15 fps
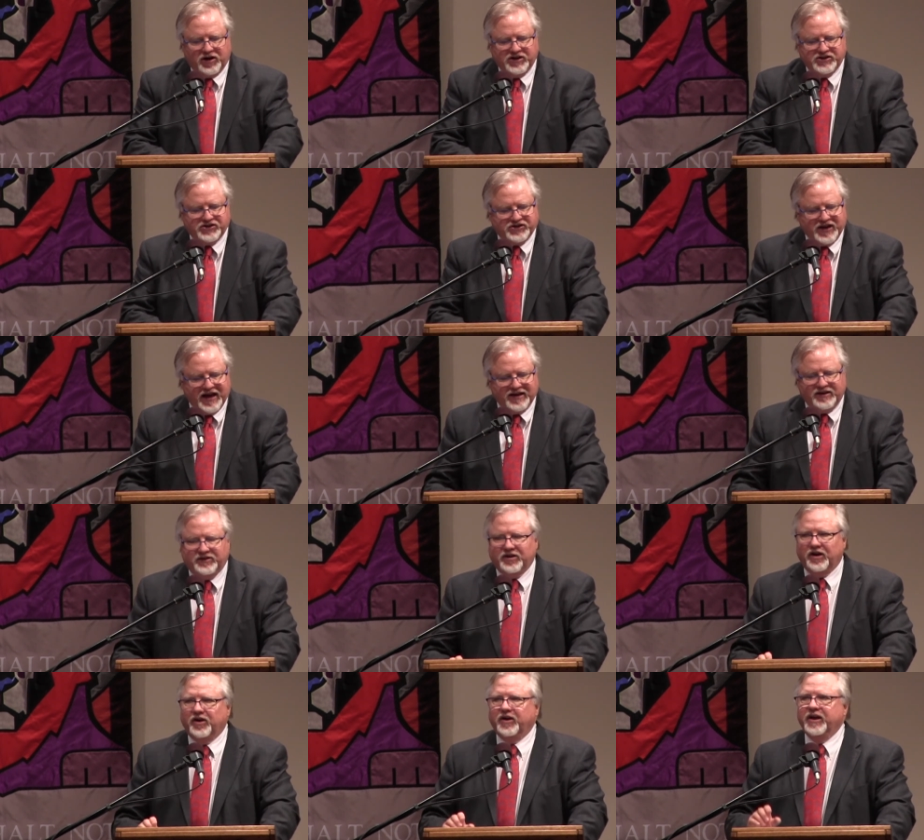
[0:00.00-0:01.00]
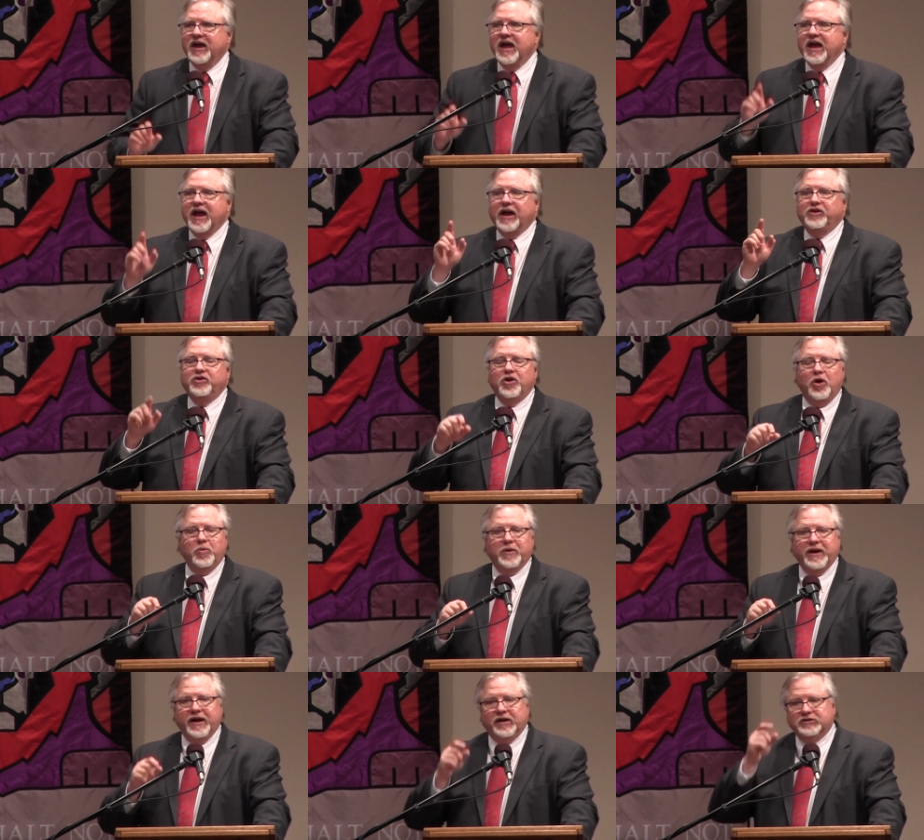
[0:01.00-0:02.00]
unsanitary. And you know
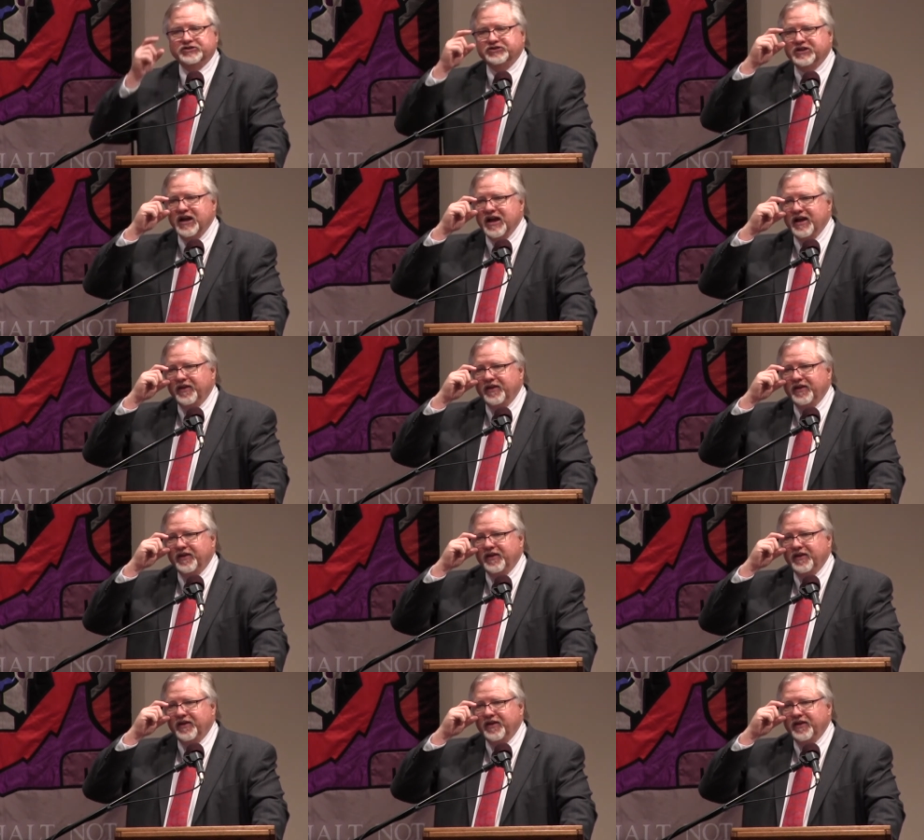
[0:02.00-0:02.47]
what else?